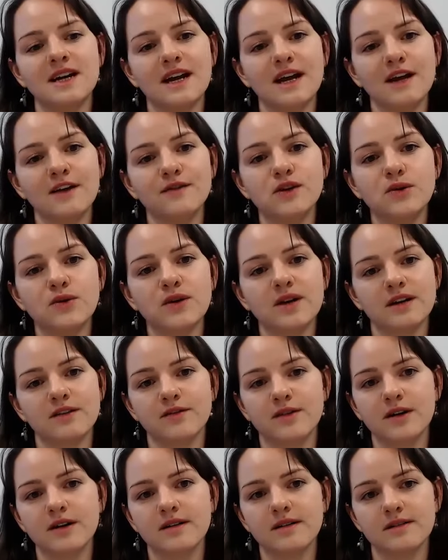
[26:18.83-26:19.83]
If you can have
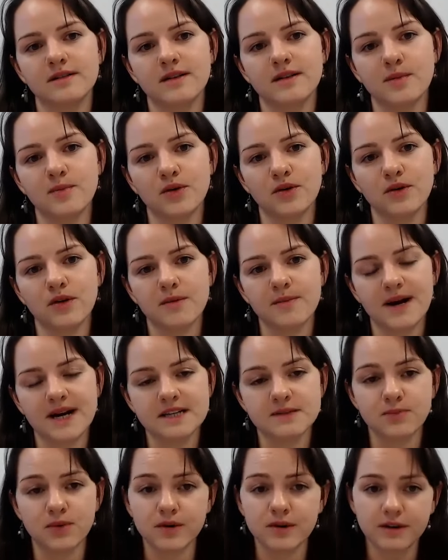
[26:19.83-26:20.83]
a product
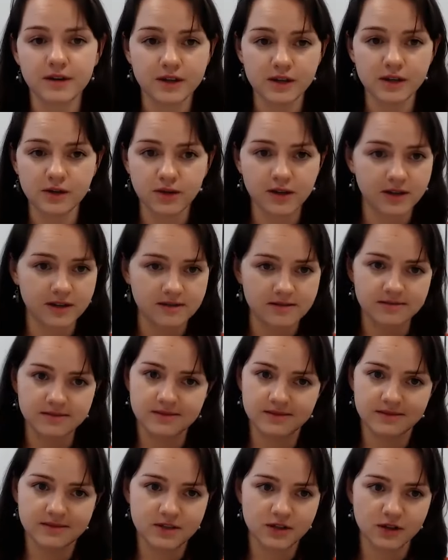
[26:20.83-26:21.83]
passport that you can
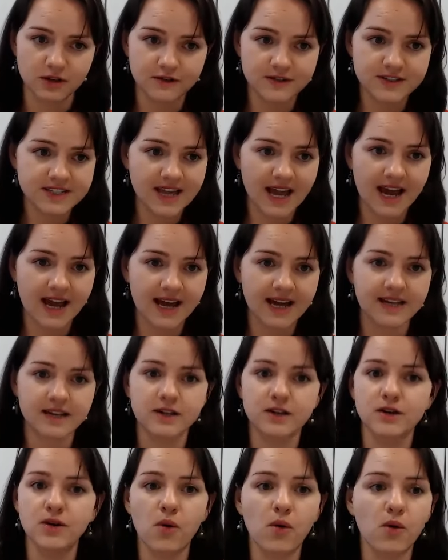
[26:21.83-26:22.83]
sort of
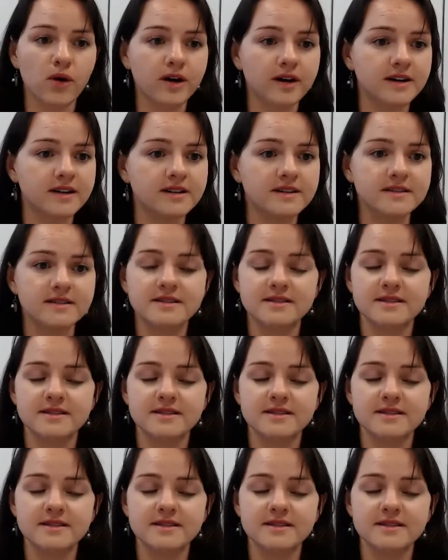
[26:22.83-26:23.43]
scan or